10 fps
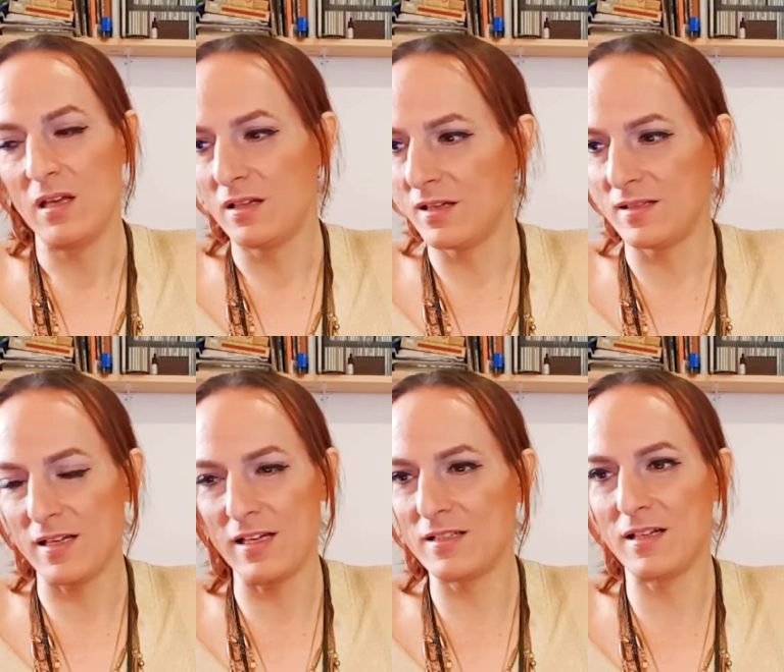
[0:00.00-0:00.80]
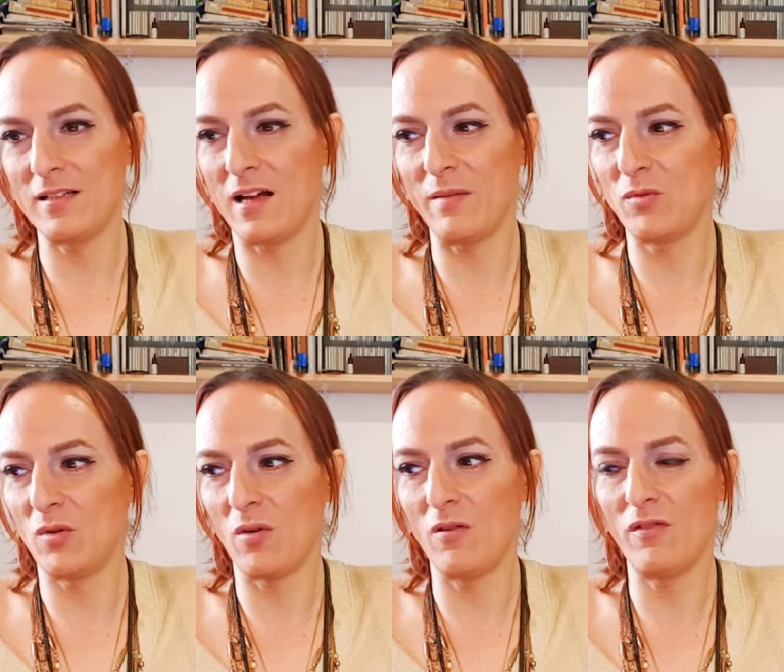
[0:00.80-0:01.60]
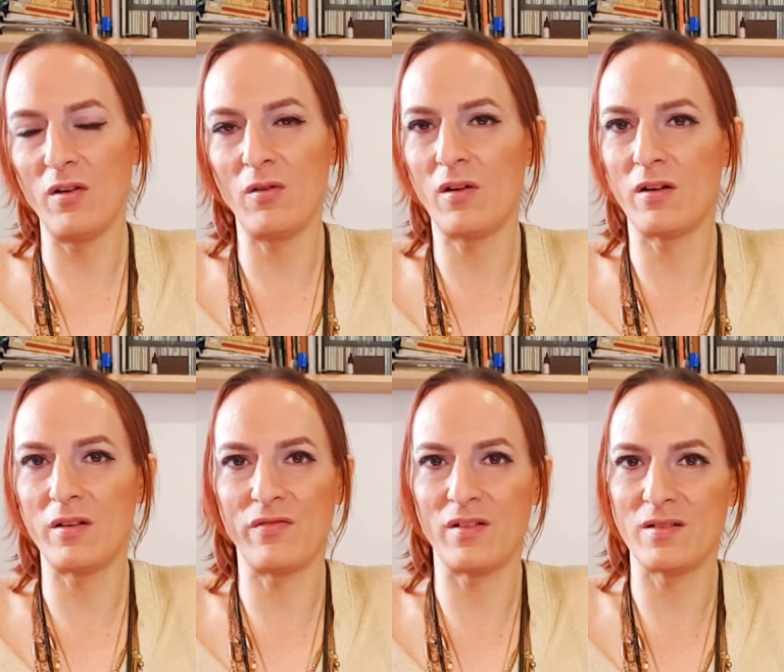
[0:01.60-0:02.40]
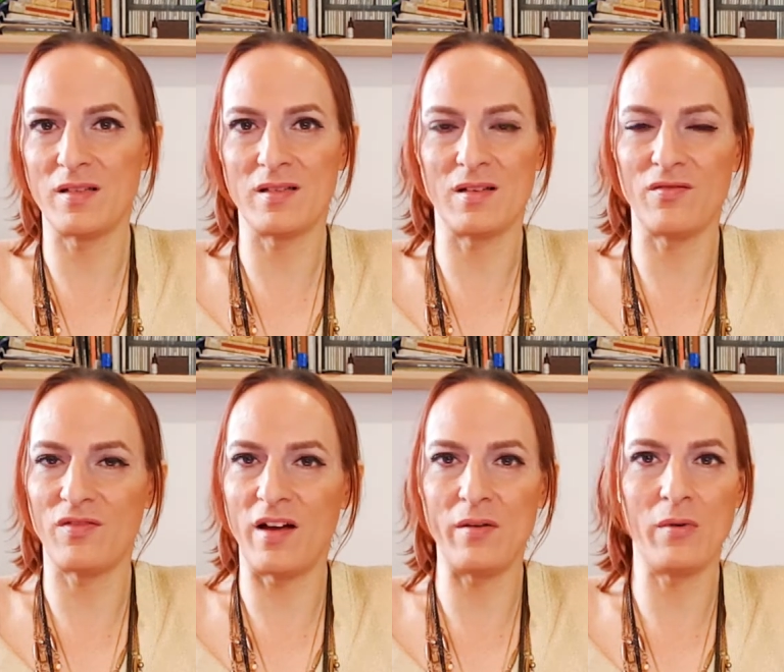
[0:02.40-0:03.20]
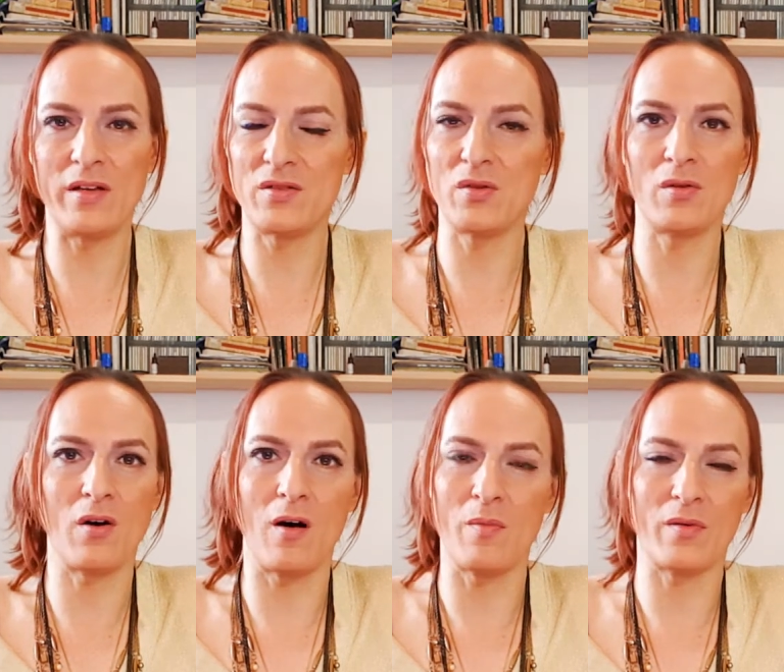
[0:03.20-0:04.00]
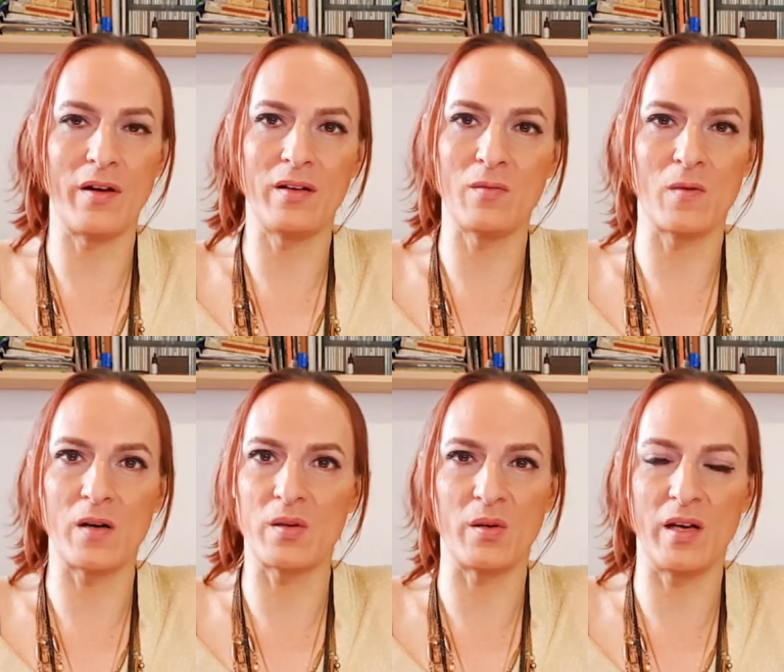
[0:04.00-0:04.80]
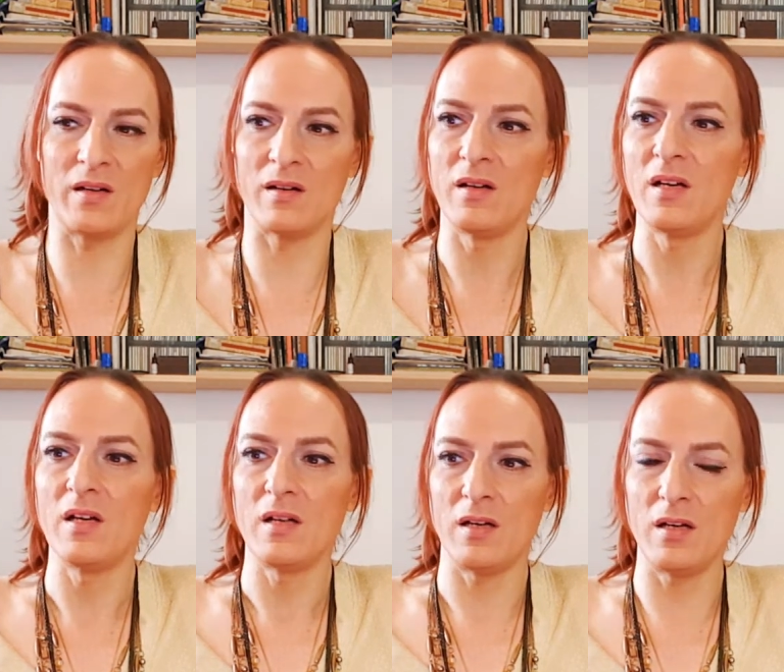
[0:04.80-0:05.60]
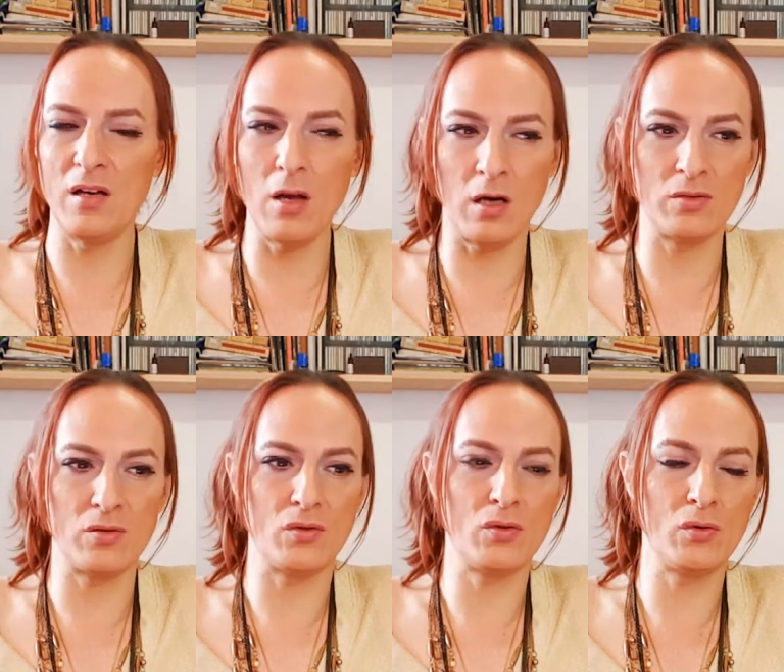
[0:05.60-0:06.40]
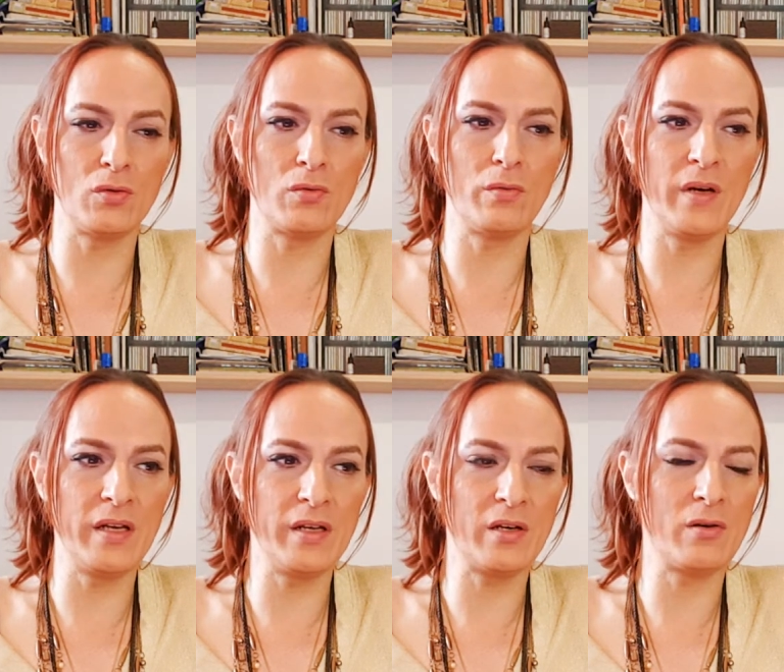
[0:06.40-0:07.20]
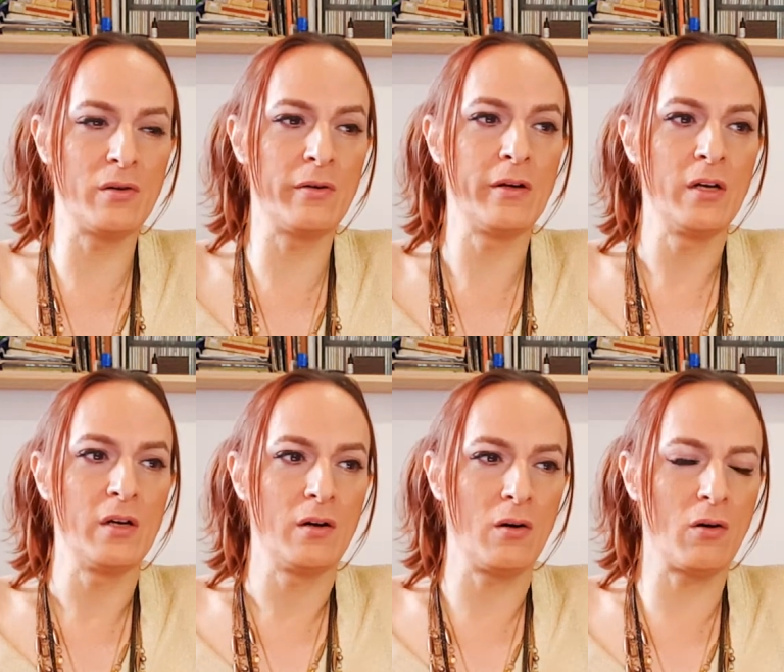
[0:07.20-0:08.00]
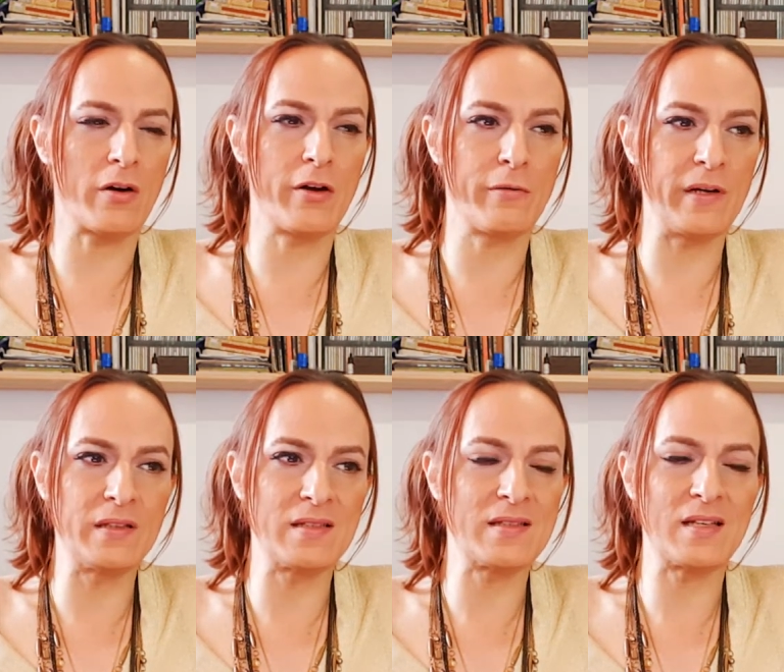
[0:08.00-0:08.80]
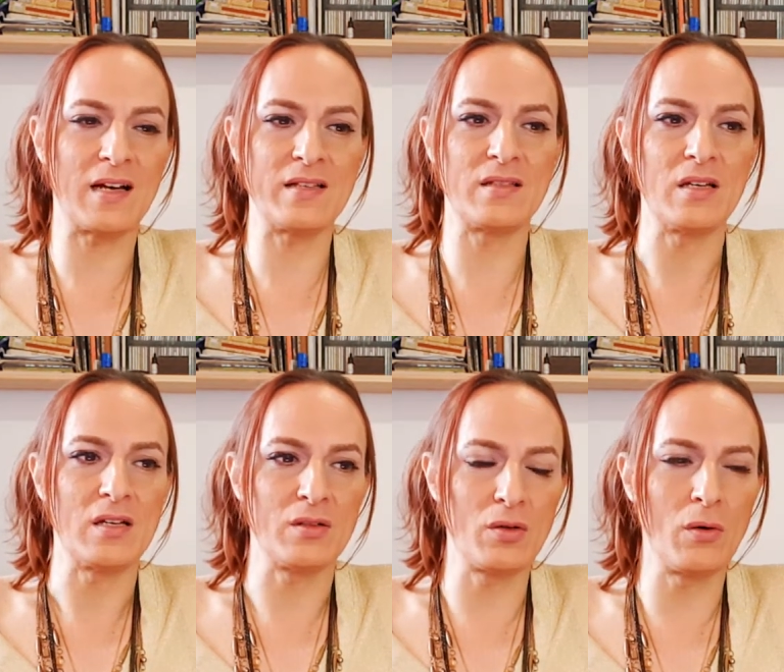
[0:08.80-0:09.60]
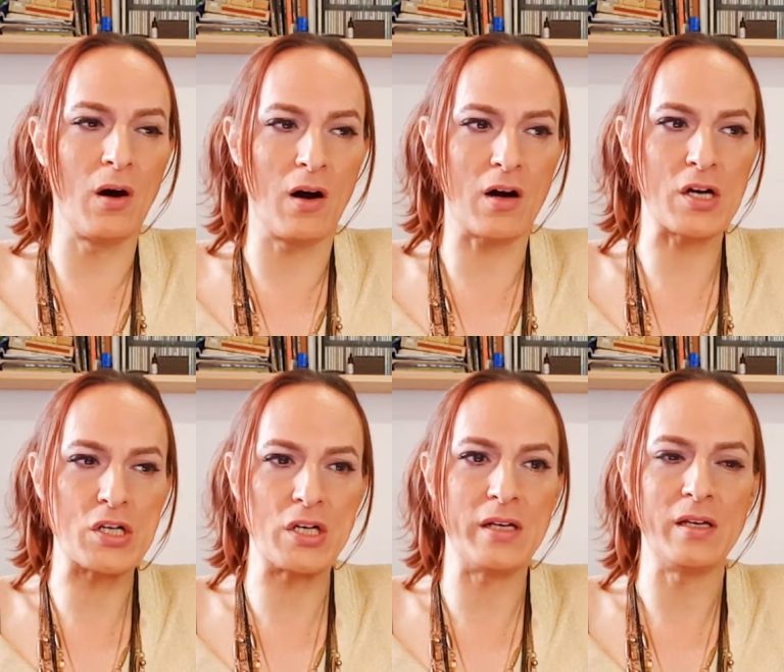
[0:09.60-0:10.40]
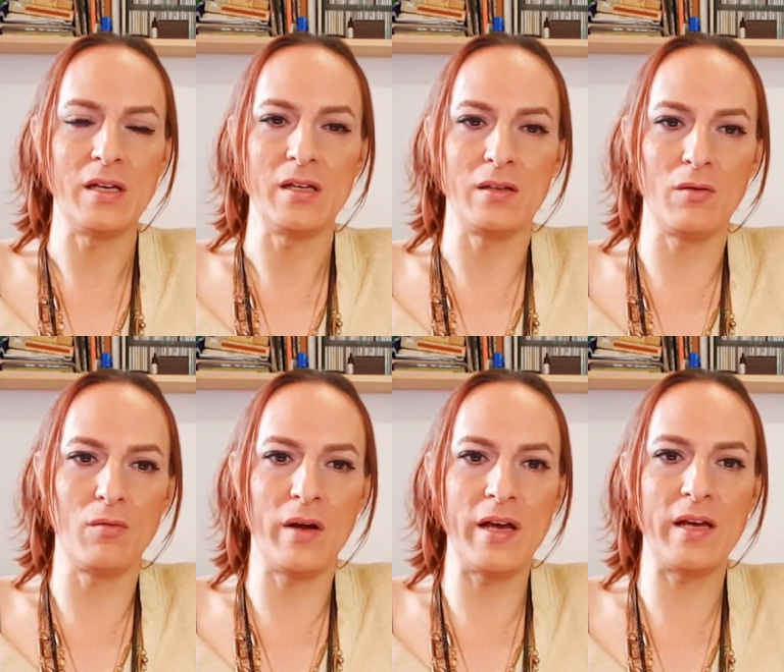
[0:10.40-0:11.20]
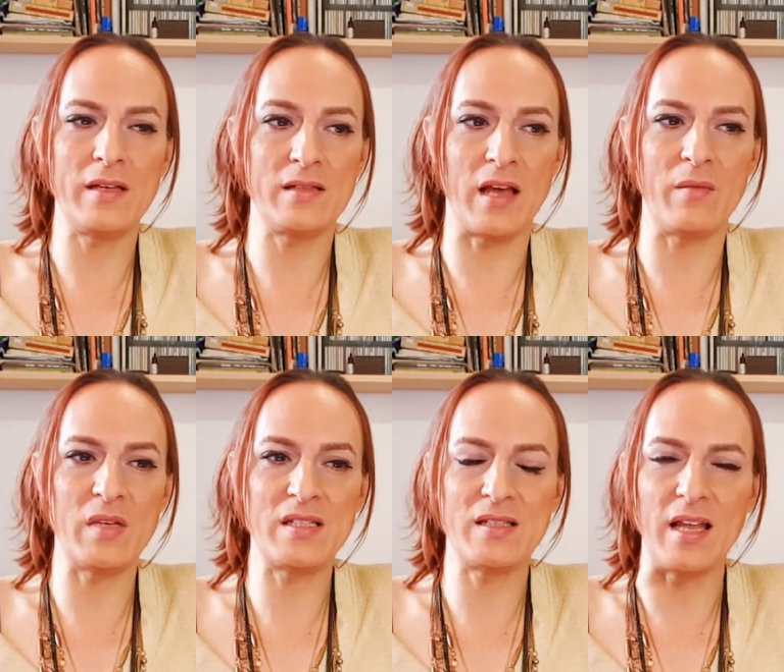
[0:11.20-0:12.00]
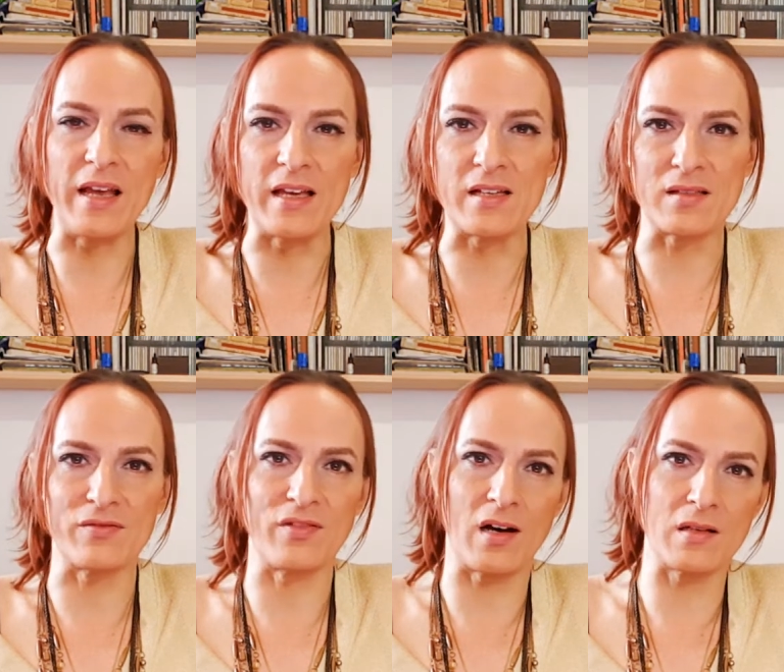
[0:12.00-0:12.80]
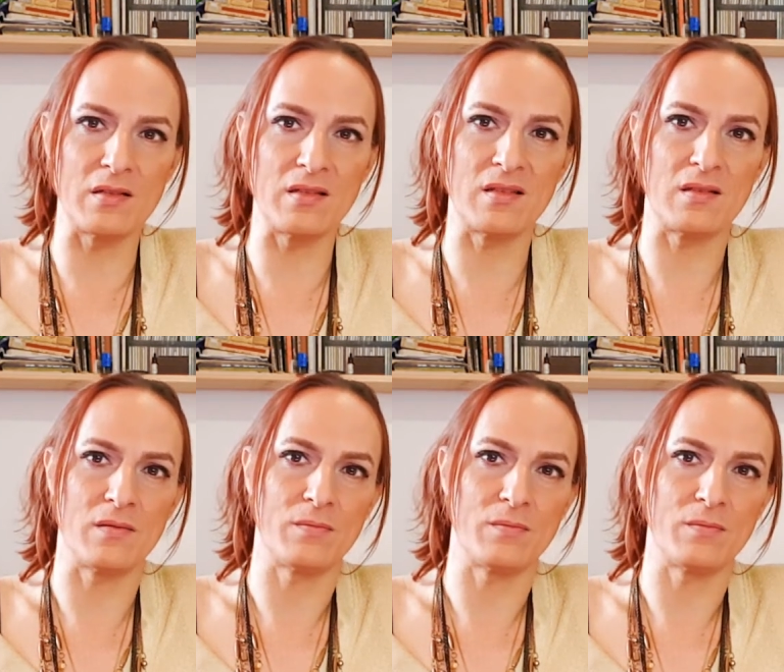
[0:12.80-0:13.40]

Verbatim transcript: this is the time to overlook our differences and find ways to cooperate and work together, not to ridicule or criticize too harshly the ways and mistakes of others.